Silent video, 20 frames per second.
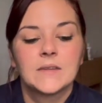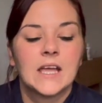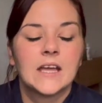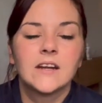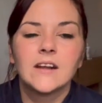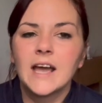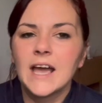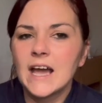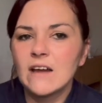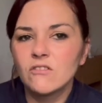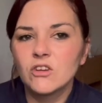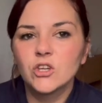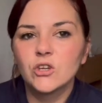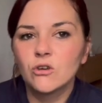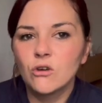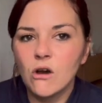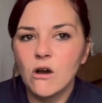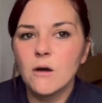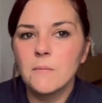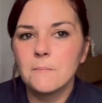And I haven't
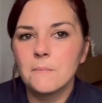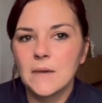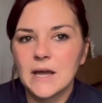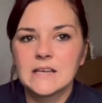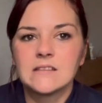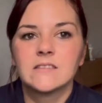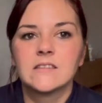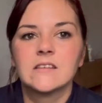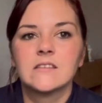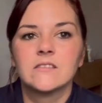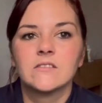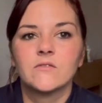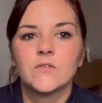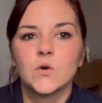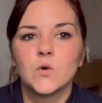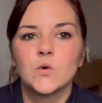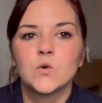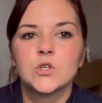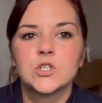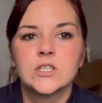got masses of
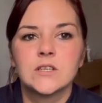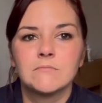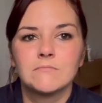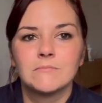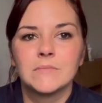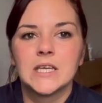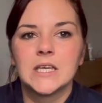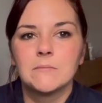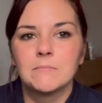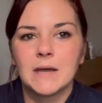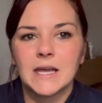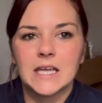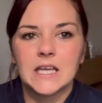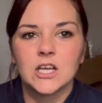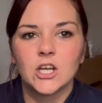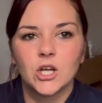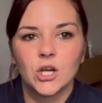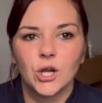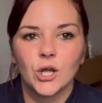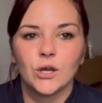autumn me made
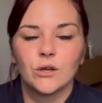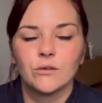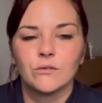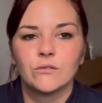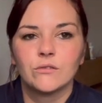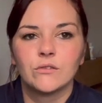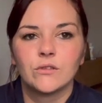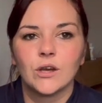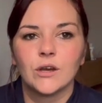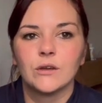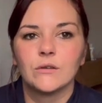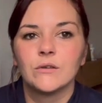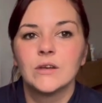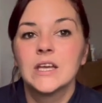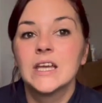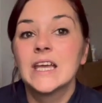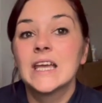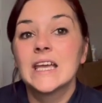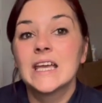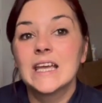clothes. So
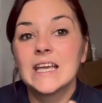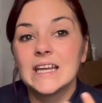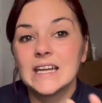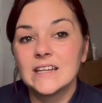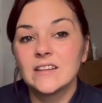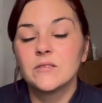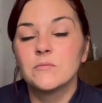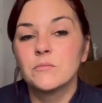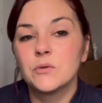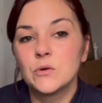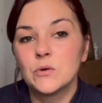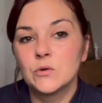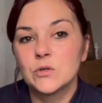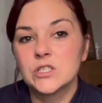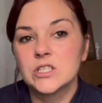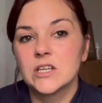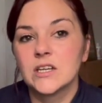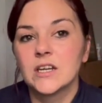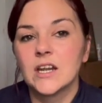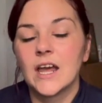it is
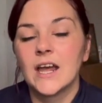important.